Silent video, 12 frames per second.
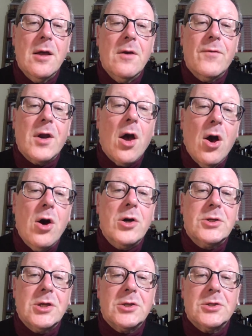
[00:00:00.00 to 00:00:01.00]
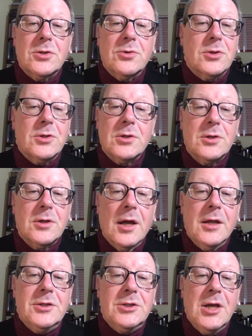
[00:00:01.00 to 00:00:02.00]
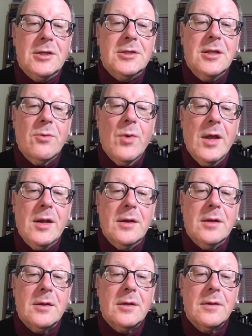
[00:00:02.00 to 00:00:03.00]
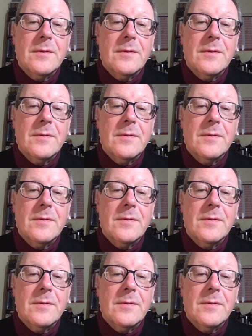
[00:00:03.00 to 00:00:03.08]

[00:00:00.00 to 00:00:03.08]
for a's a soch and chasing the wind.